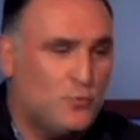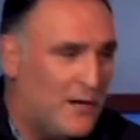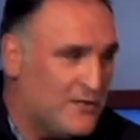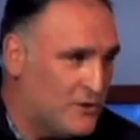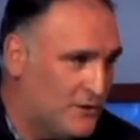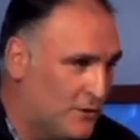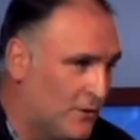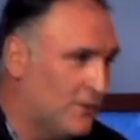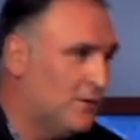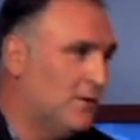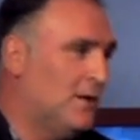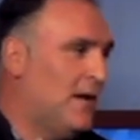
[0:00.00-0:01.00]

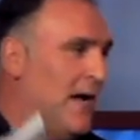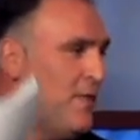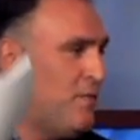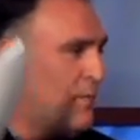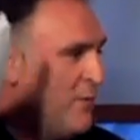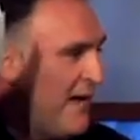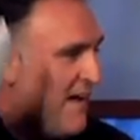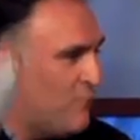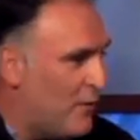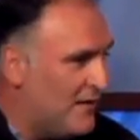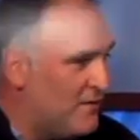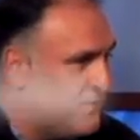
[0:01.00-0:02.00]
Washington, I think we have
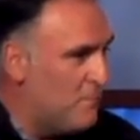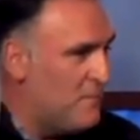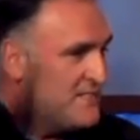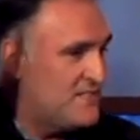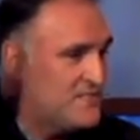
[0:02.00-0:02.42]
one of the best